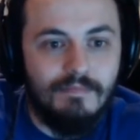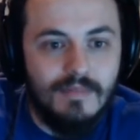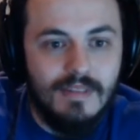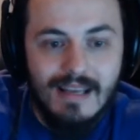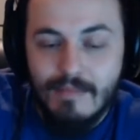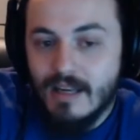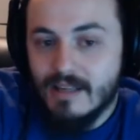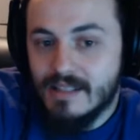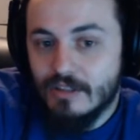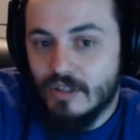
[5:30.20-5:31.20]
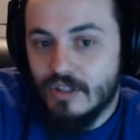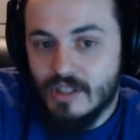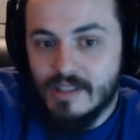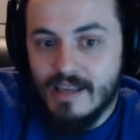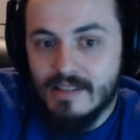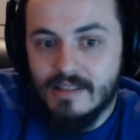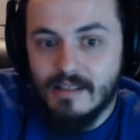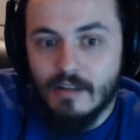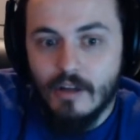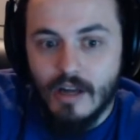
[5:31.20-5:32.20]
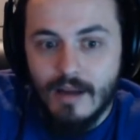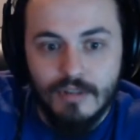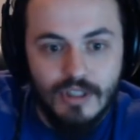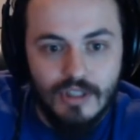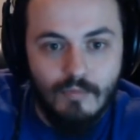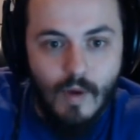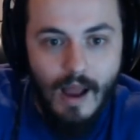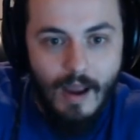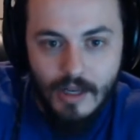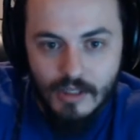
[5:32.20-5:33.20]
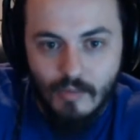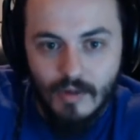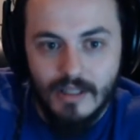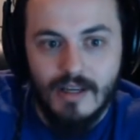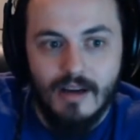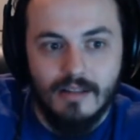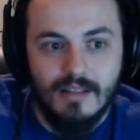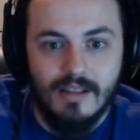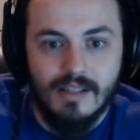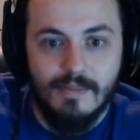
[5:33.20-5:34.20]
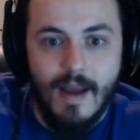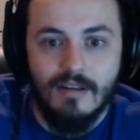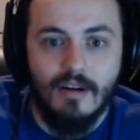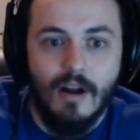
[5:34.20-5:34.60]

Deadman essentially just says, "Look, I just want to talk to the Spectre.